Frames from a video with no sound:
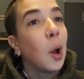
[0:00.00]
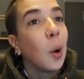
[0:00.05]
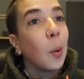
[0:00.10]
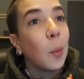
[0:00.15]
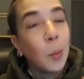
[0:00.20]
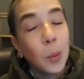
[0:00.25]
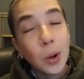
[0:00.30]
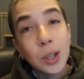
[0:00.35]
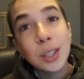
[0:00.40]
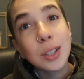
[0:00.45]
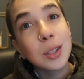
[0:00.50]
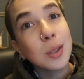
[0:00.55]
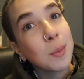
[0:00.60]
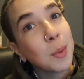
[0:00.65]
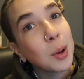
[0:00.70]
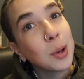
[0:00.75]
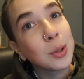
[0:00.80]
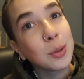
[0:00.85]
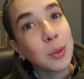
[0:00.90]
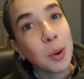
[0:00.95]
what's the
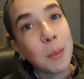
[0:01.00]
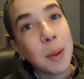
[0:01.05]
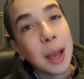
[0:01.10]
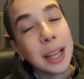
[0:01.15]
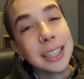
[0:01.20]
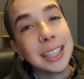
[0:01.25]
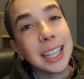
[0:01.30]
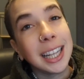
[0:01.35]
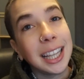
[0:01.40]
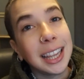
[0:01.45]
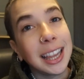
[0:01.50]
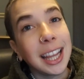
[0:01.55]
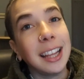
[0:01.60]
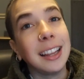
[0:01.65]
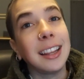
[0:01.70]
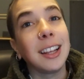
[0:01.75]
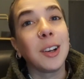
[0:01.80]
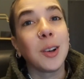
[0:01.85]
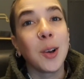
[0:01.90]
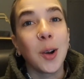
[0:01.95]
most romantic thing
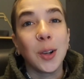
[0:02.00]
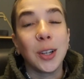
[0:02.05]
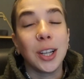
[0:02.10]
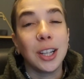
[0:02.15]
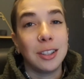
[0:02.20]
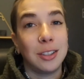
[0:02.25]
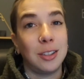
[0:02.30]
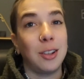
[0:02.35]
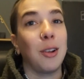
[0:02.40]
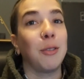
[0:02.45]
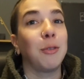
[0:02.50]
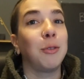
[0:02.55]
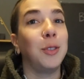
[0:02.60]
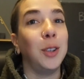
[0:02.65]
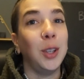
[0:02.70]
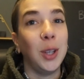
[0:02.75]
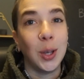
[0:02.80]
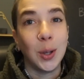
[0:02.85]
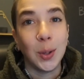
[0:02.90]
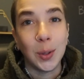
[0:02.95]
that God has done for
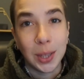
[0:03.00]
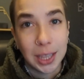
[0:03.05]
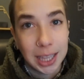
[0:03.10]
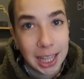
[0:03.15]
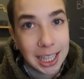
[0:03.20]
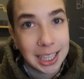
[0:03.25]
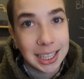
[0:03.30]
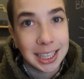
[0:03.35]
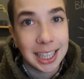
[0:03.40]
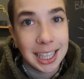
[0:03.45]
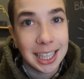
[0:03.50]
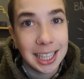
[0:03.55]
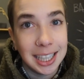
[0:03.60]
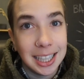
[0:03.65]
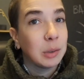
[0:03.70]
you lately?